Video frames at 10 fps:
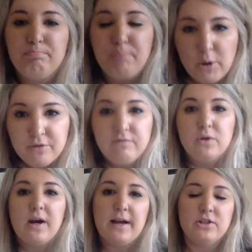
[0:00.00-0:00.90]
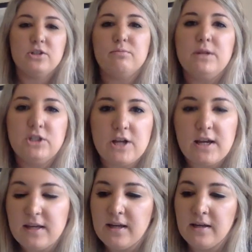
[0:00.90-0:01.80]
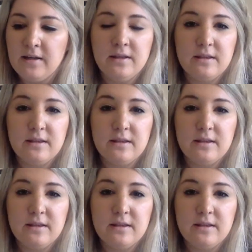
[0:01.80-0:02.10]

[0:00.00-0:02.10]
both of you guys should be checking